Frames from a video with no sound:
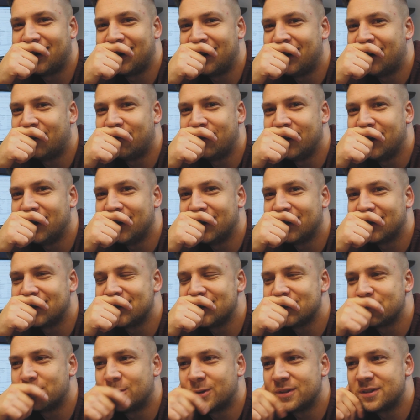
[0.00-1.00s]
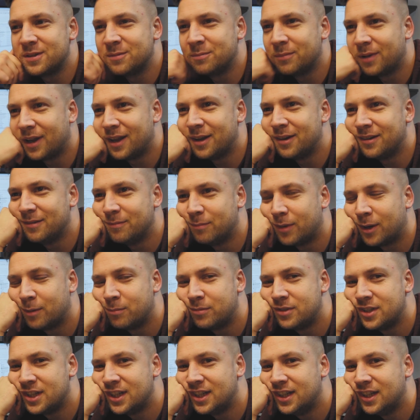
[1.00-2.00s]
I love it. Just watching playing
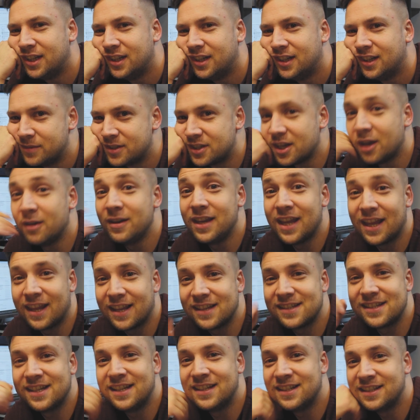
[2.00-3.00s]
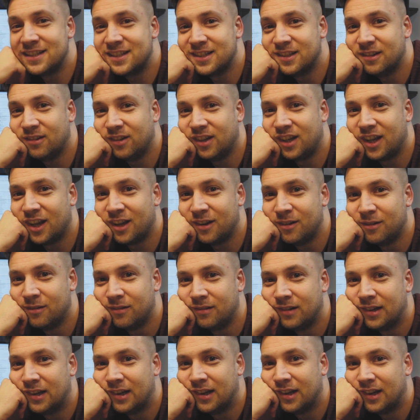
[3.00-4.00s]
PUBG. So, yeah, that's the ending to the video.
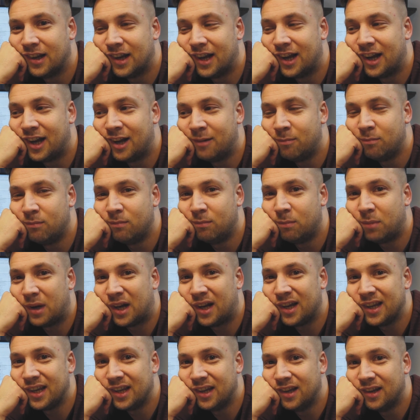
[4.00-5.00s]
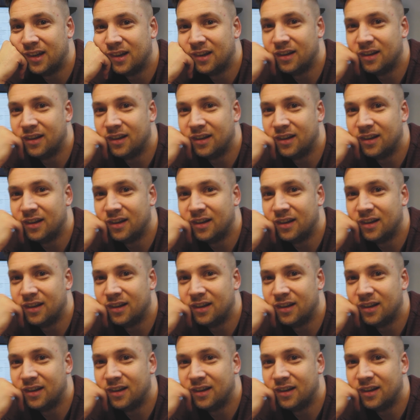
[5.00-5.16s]
Bye.